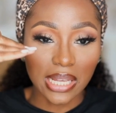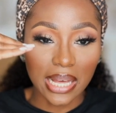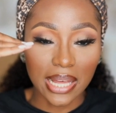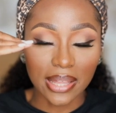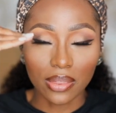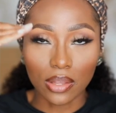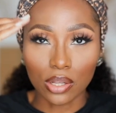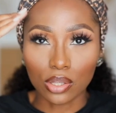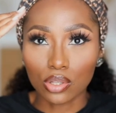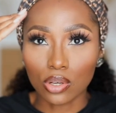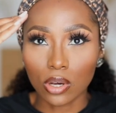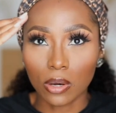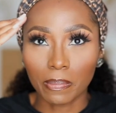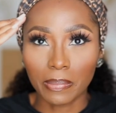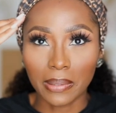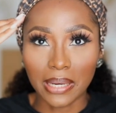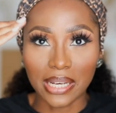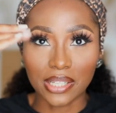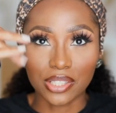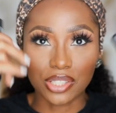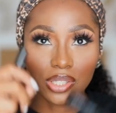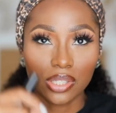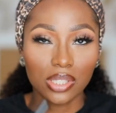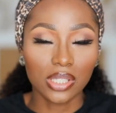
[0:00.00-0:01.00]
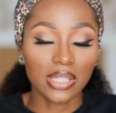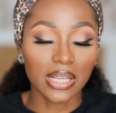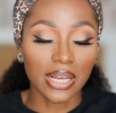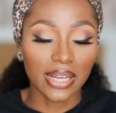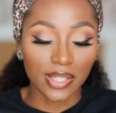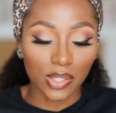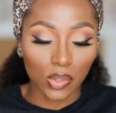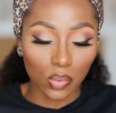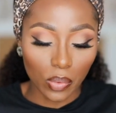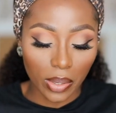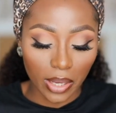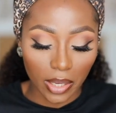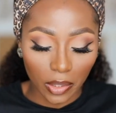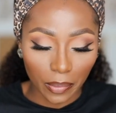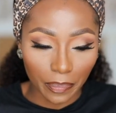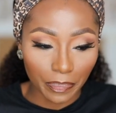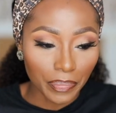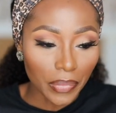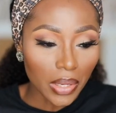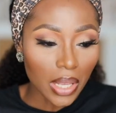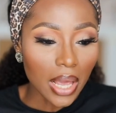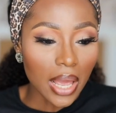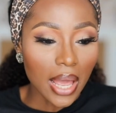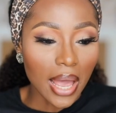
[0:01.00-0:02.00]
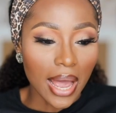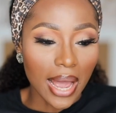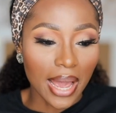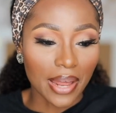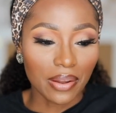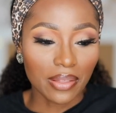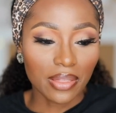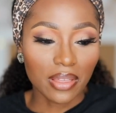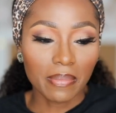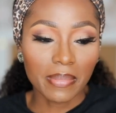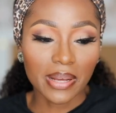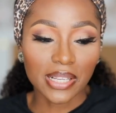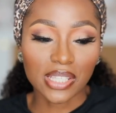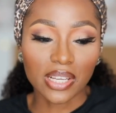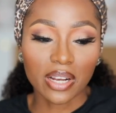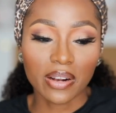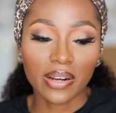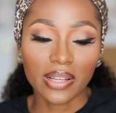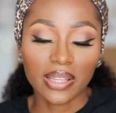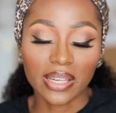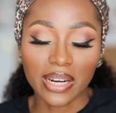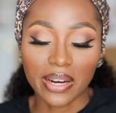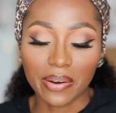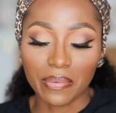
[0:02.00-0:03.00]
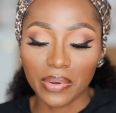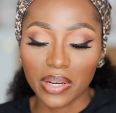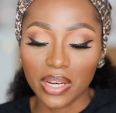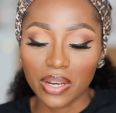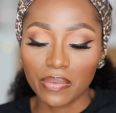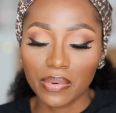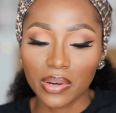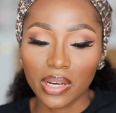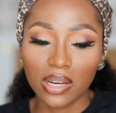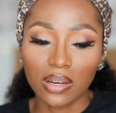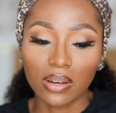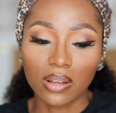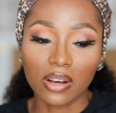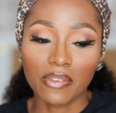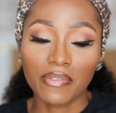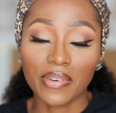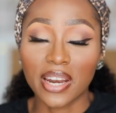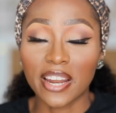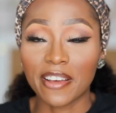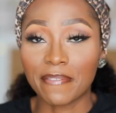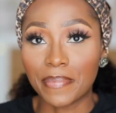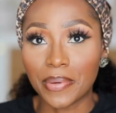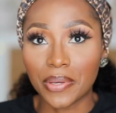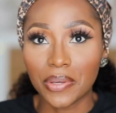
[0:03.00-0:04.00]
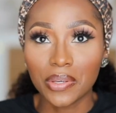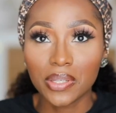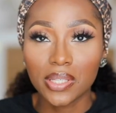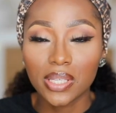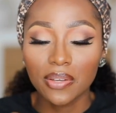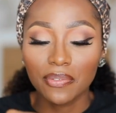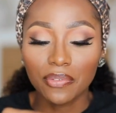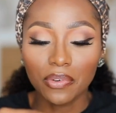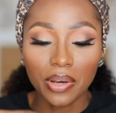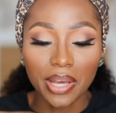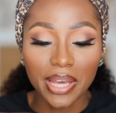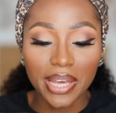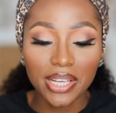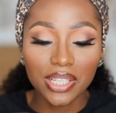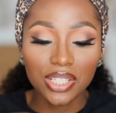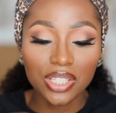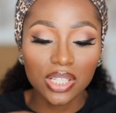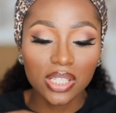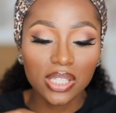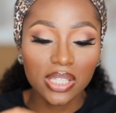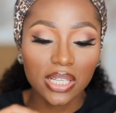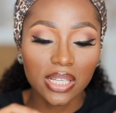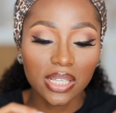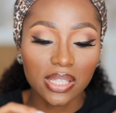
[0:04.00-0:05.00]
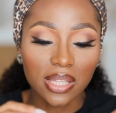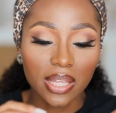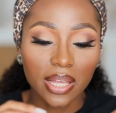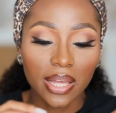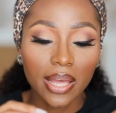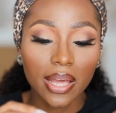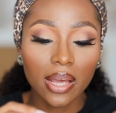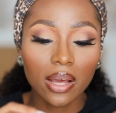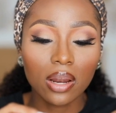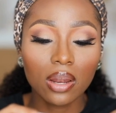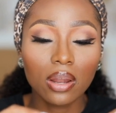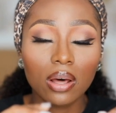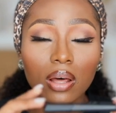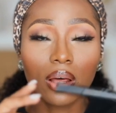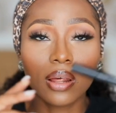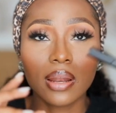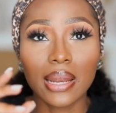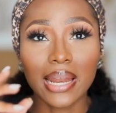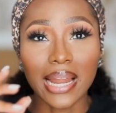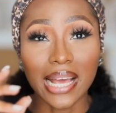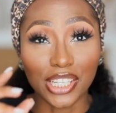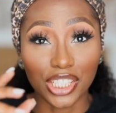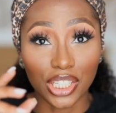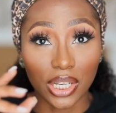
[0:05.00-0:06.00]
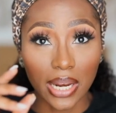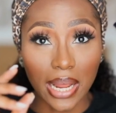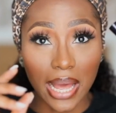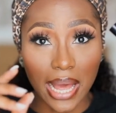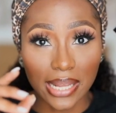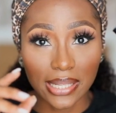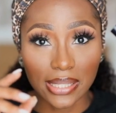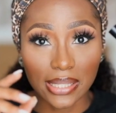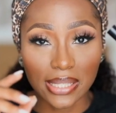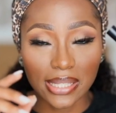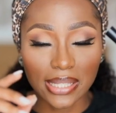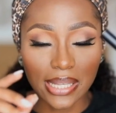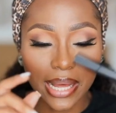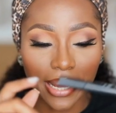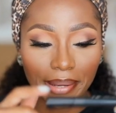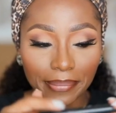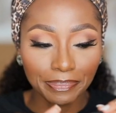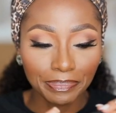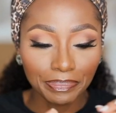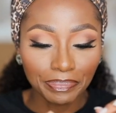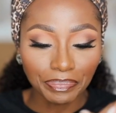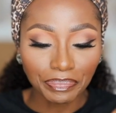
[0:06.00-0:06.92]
and the top lashes as well. Another mascara that I really, really love and I've been using for ages is the Angler Lash Enhancer.